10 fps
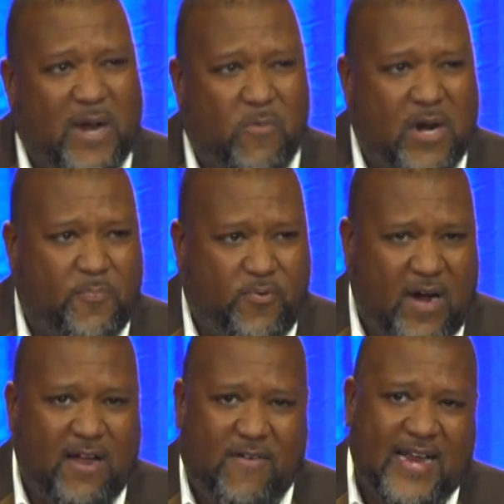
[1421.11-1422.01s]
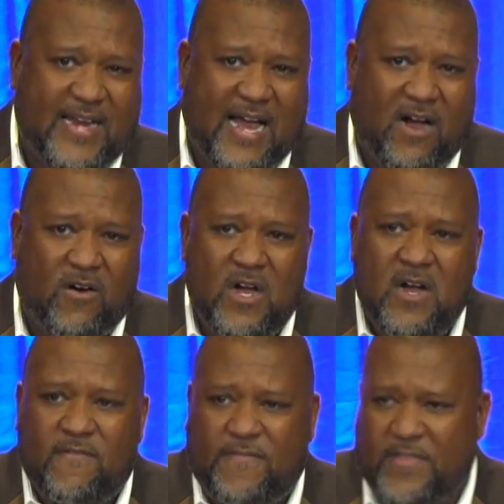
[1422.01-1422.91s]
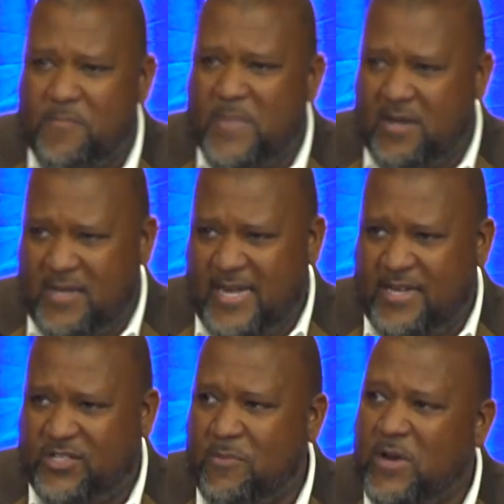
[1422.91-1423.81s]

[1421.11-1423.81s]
But I want to pray right now for the Middle East.